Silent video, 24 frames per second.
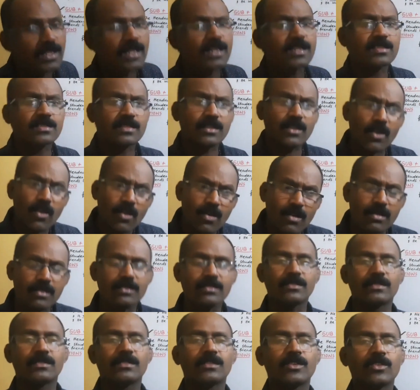That's
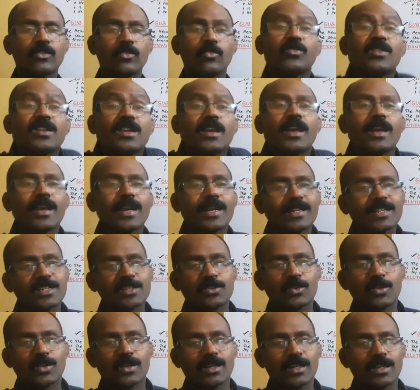wrong. We ate
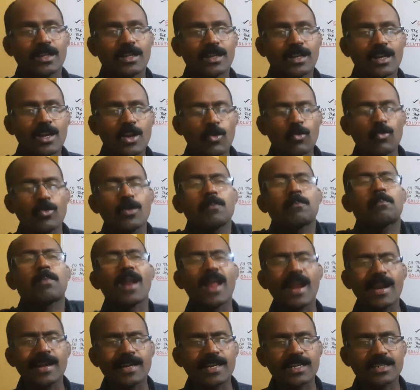yesterday. We
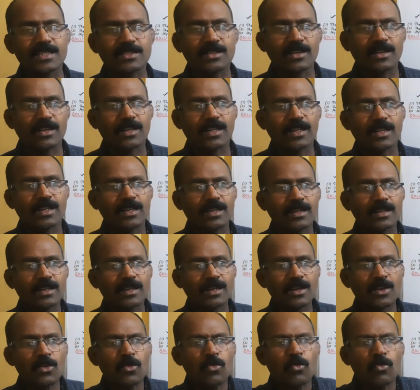played yesterday.
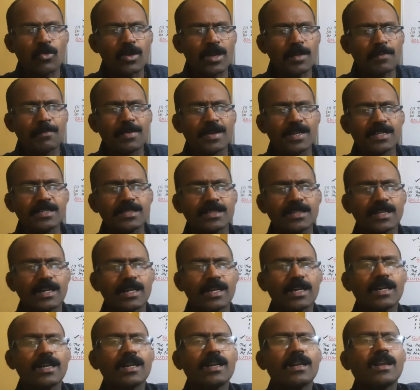We
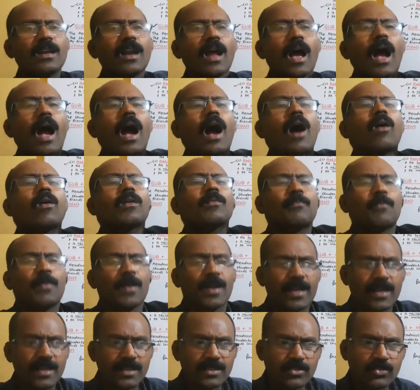visited our
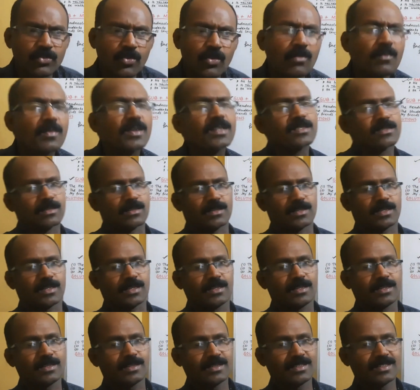friend's home
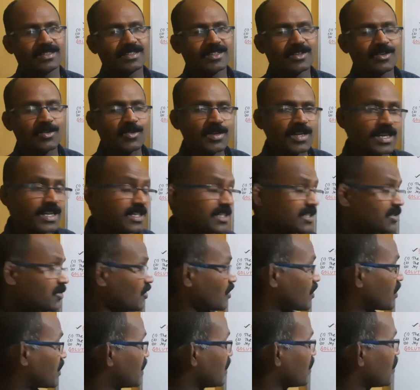yesterday. Okay,
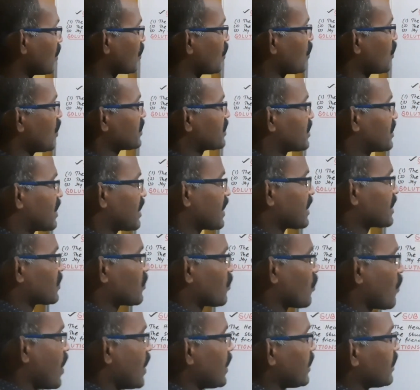yesterday always
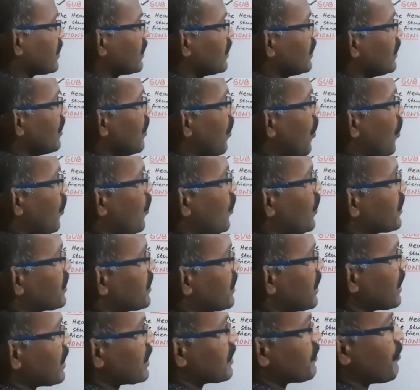takes what? Always
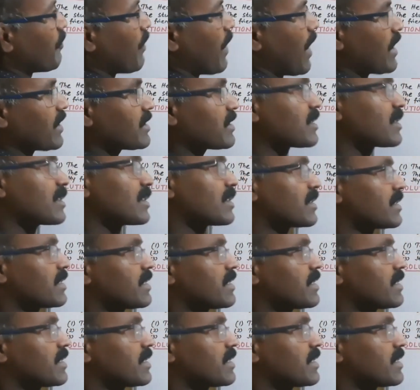takes past